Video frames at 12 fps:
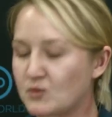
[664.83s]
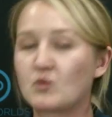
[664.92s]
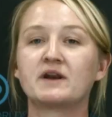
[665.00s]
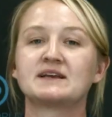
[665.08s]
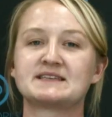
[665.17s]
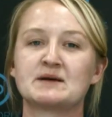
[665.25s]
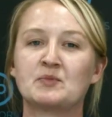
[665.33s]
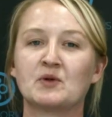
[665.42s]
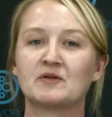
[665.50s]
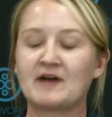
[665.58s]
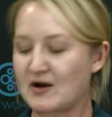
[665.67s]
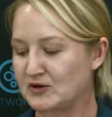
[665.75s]
one example
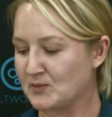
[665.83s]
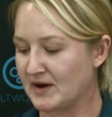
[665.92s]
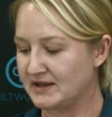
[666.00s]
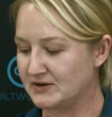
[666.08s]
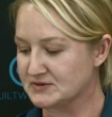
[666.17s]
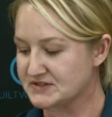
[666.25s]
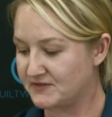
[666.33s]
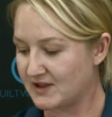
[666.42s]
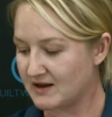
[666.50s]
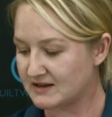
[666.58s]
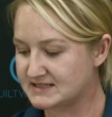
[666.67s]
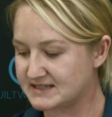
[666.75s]
of how you might use
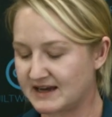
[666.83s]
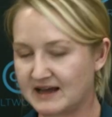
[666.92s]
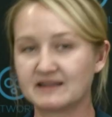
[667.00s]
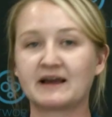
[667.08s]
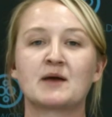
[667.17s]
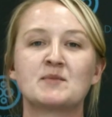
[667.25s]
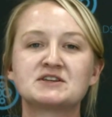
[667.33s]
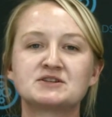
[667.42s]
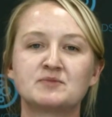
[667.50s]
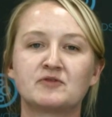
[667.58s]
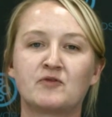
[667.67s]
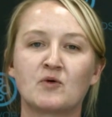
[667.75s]
Flux. Like I
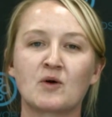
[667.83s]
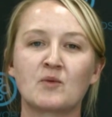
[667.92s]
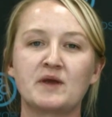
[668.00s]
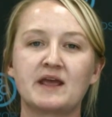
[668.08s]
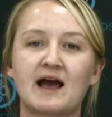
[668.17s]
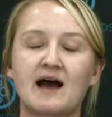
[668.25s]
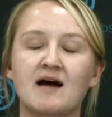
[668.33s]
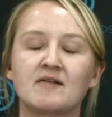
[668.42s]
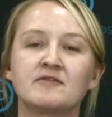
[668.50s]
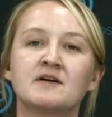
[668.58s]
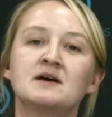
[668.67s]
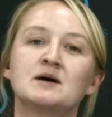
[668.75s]
mentioned before, we
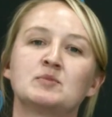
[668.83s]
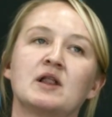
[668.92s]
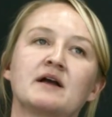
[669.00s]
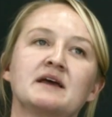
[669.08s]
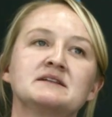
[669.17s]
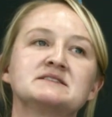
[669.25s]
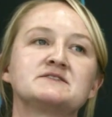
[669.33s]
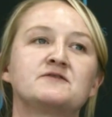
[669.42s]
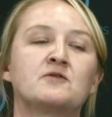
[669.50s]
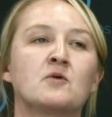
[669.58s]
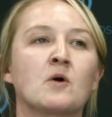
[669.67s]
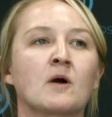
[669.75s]
have plugins
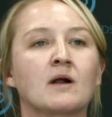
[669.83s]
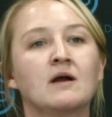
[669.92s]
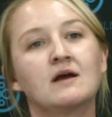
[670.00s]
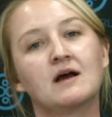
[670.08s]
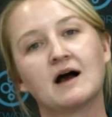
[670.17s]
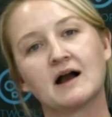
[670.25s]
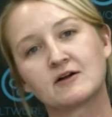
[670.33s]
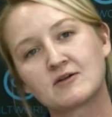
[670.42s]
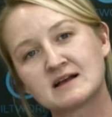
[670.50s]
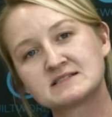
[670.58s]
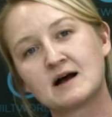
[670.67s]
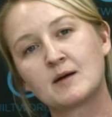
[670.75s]
for
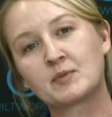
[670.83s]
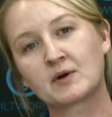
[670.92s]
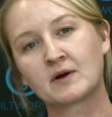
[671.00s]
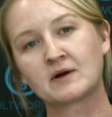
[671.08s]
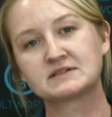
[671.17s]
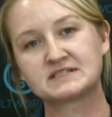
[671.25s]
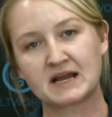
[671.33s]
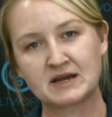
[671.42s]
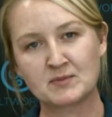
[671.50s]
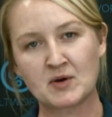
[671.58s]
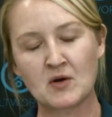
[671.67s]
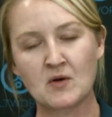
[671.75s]
Grasshopper,
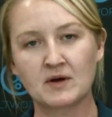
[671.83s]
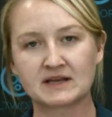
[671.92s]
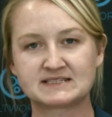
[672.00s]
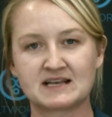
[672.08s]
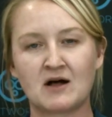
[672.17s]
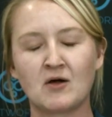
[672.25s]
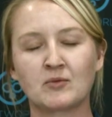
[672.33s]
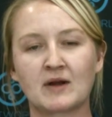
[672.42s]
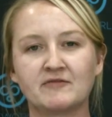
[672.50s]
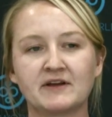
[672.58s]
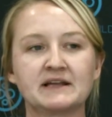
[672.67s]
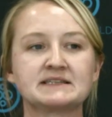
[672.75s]
Dynamo, Excel,
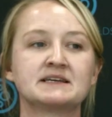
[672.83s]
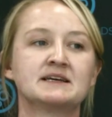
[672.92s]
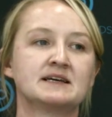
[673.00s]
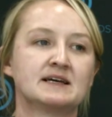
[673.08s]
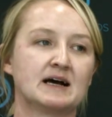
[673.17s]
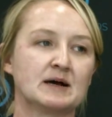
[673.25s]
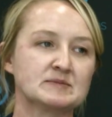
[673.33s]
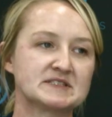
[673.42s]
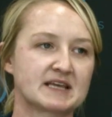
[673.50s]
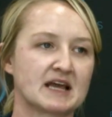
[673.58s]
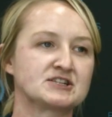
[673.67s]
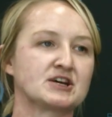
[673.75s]
Revit,
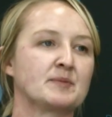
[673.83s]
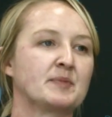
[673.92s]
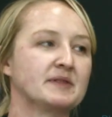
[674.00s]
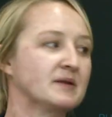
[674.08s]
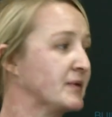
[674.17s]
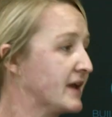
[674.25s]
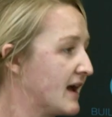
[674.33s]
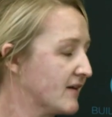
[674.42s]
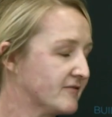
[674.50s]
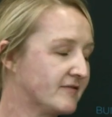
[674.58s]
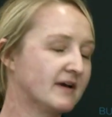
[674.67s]
SketchUp, and then we have